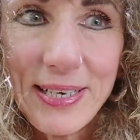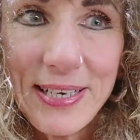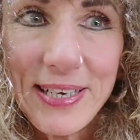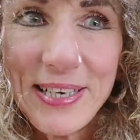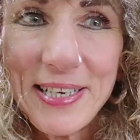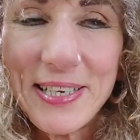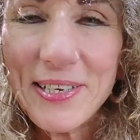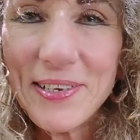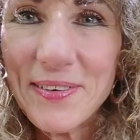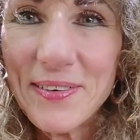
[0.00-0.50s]

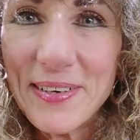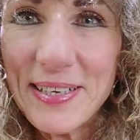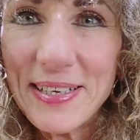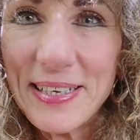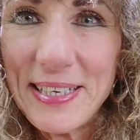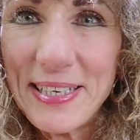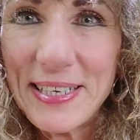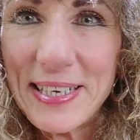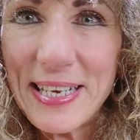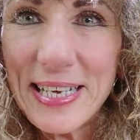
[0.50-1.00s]

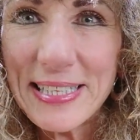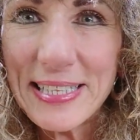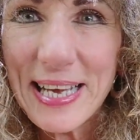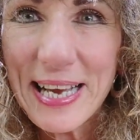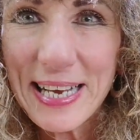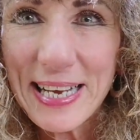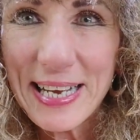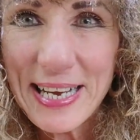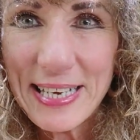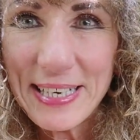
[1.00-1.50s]
you get
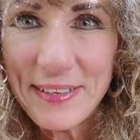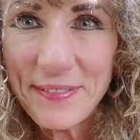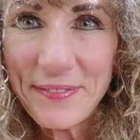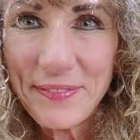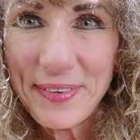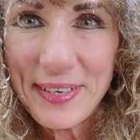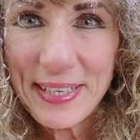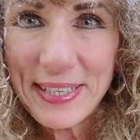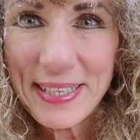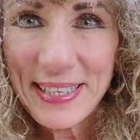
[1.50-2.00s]
that kind of
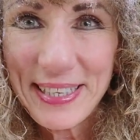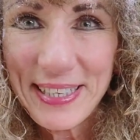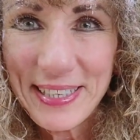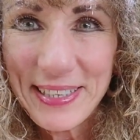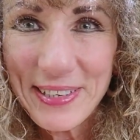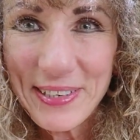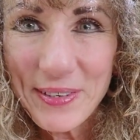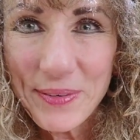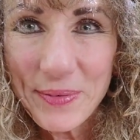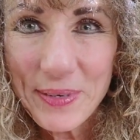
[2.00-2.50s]

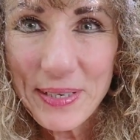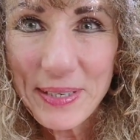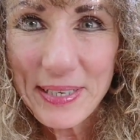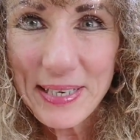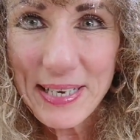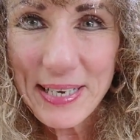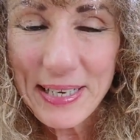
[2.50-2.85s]
feeling, when